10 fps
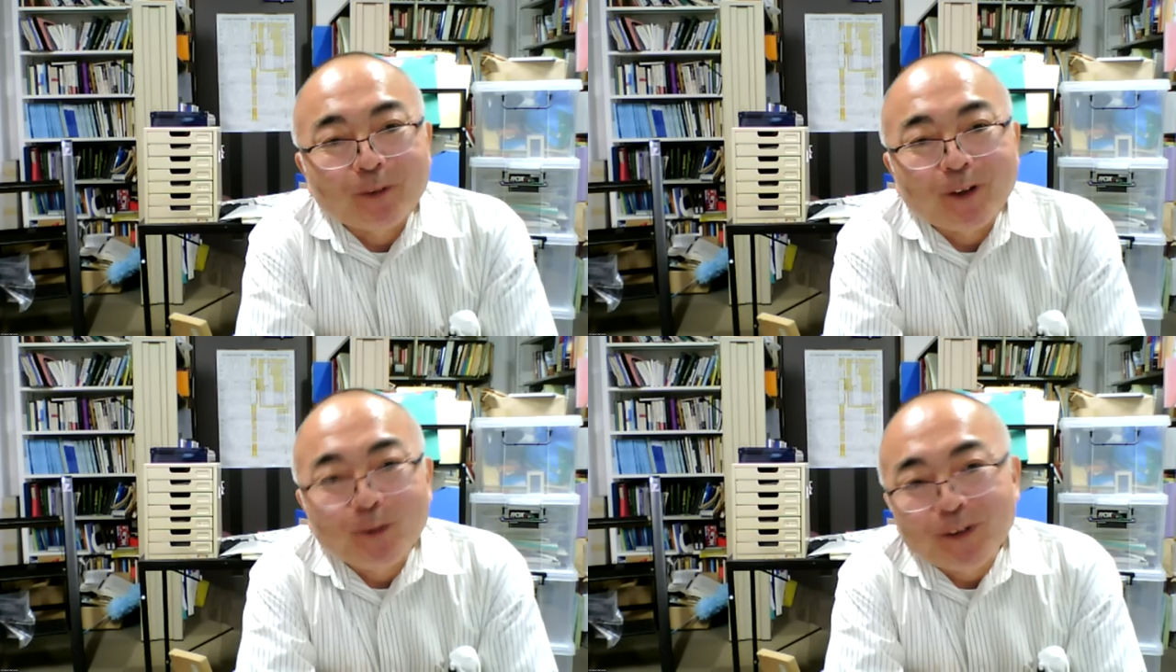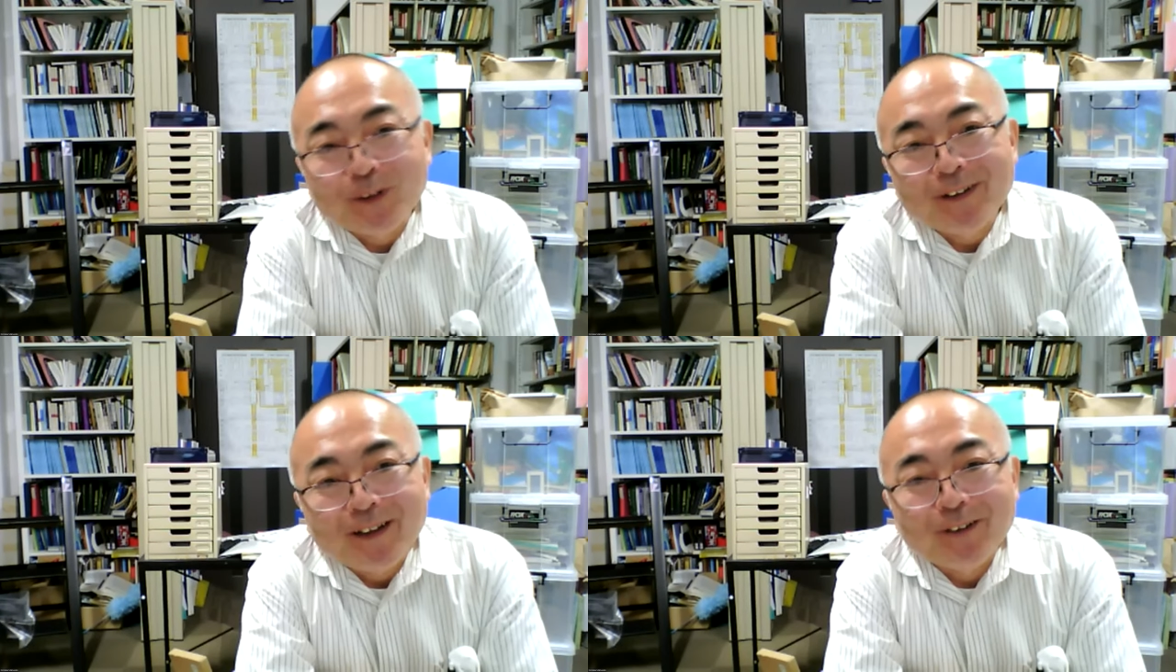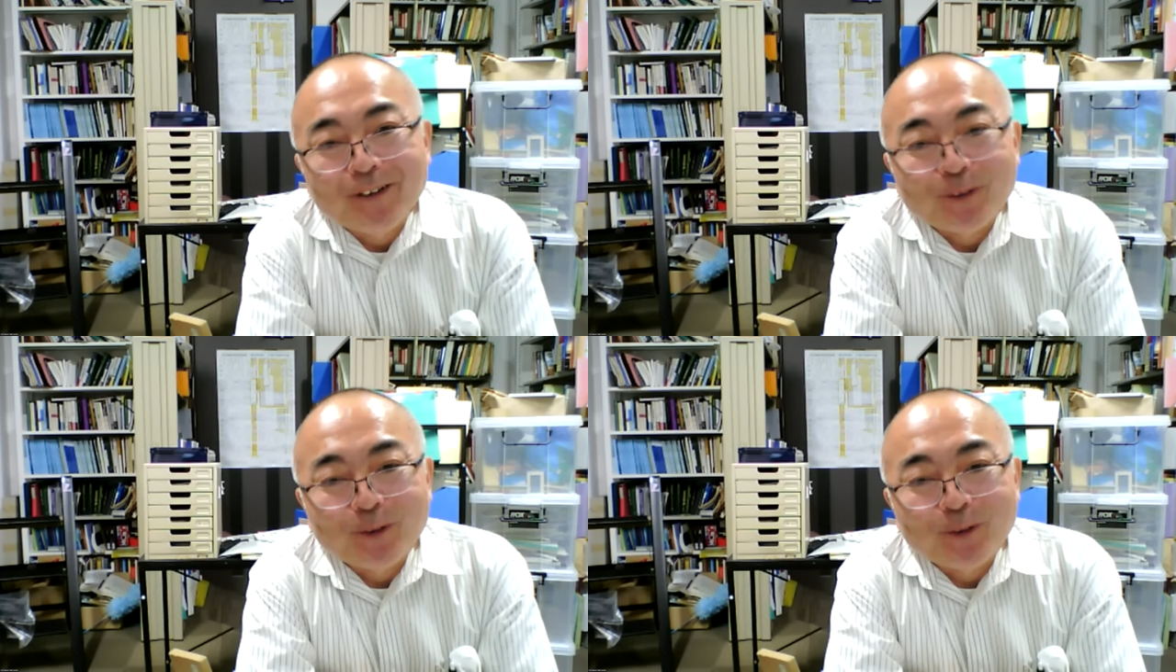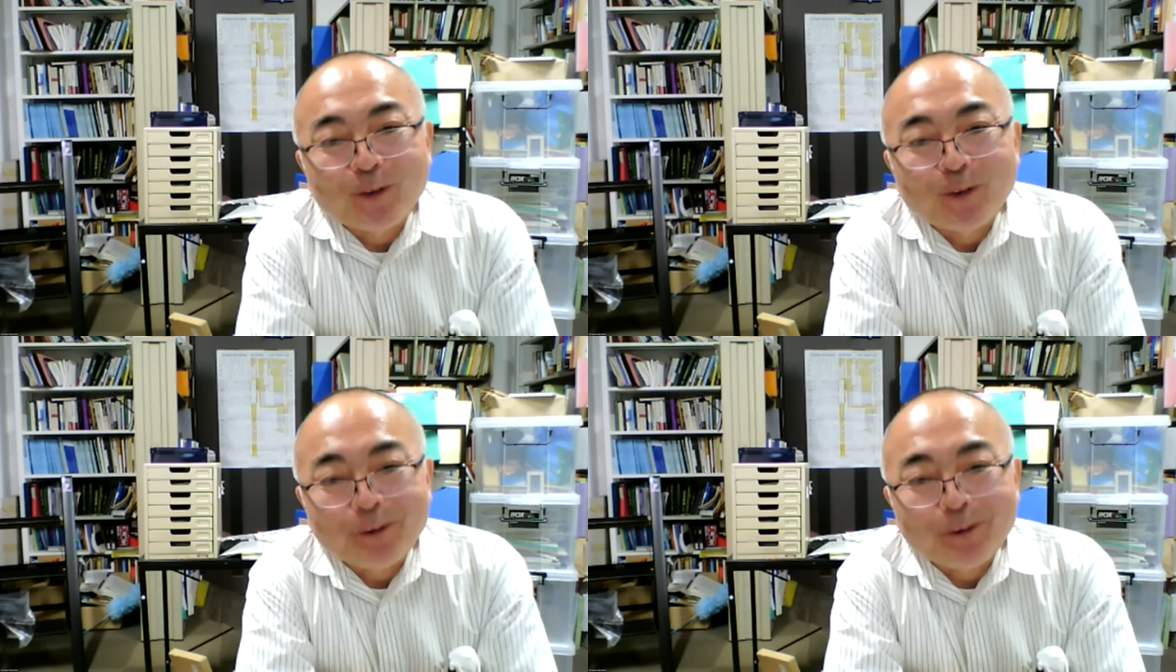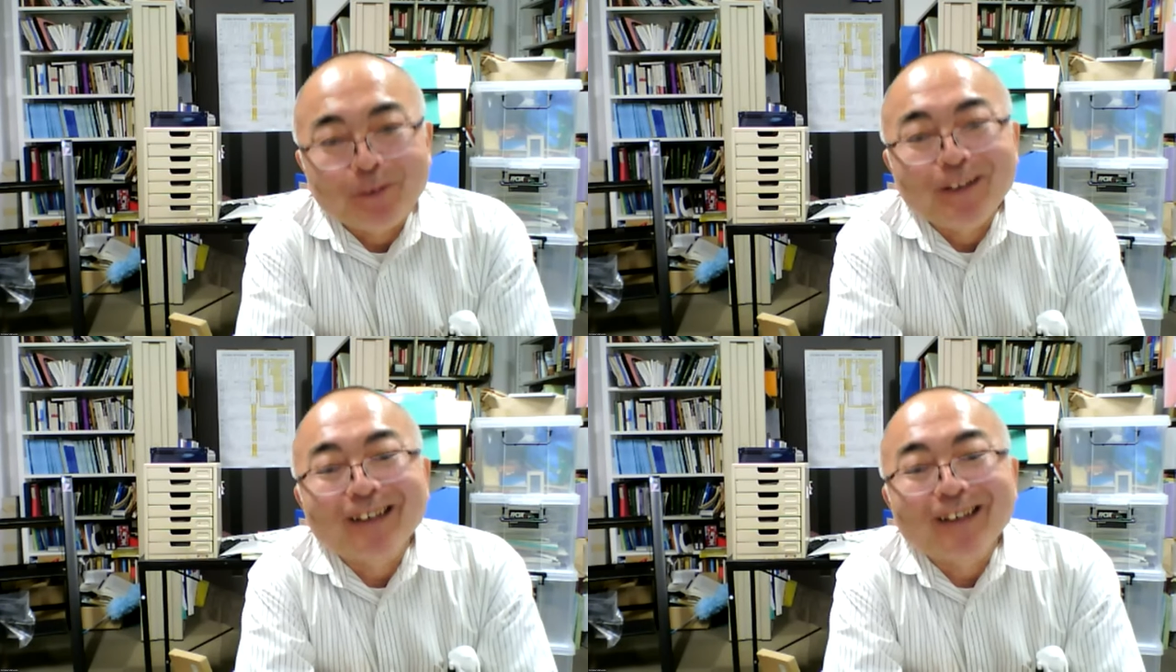Yudin introduced himself
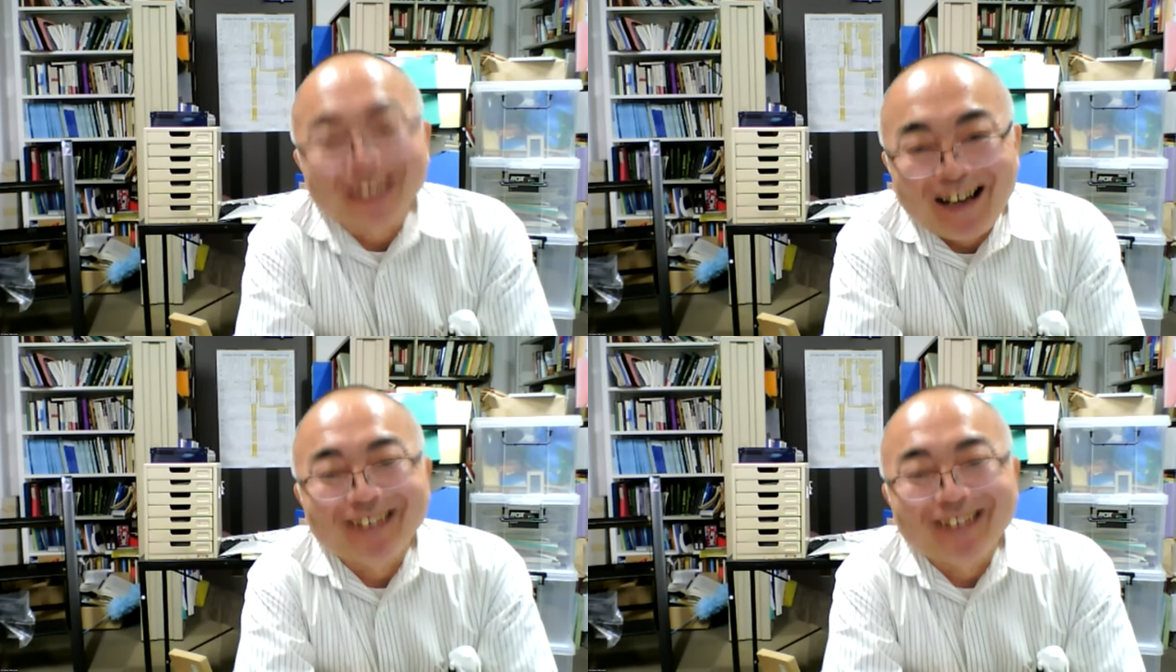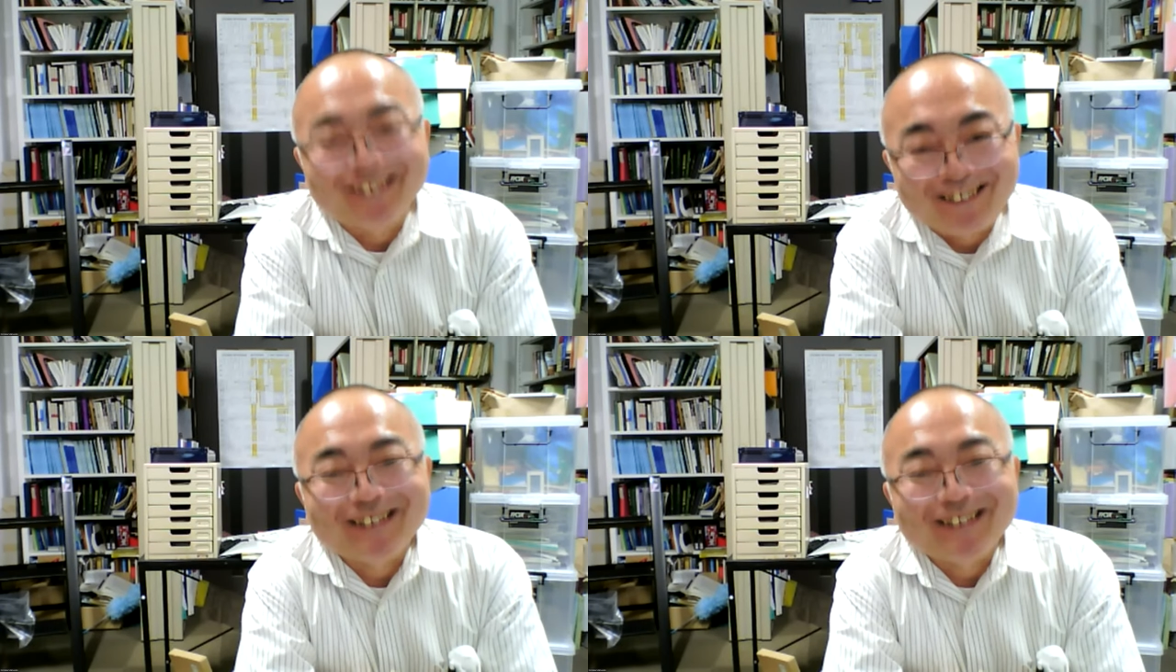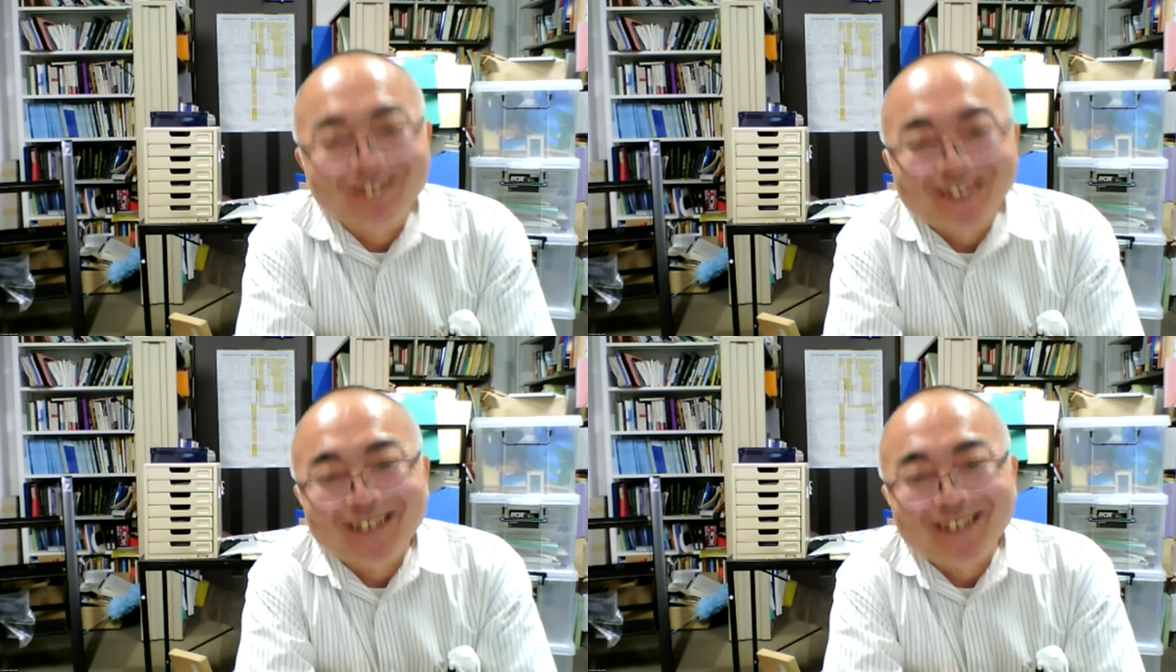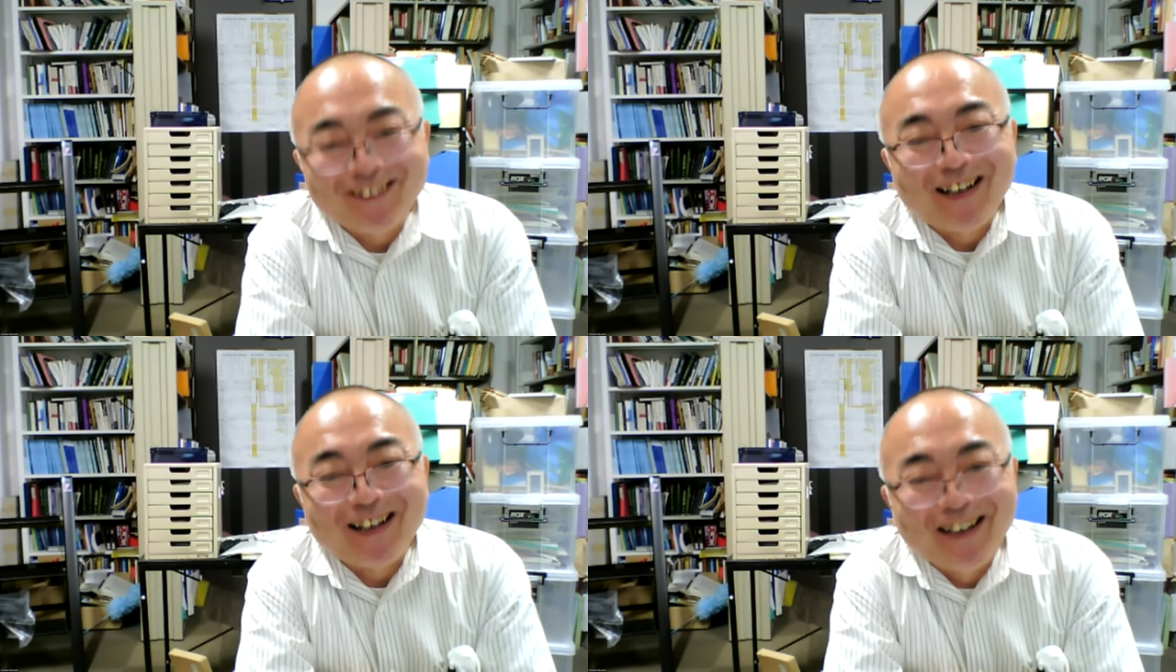not as Russia specialist, I,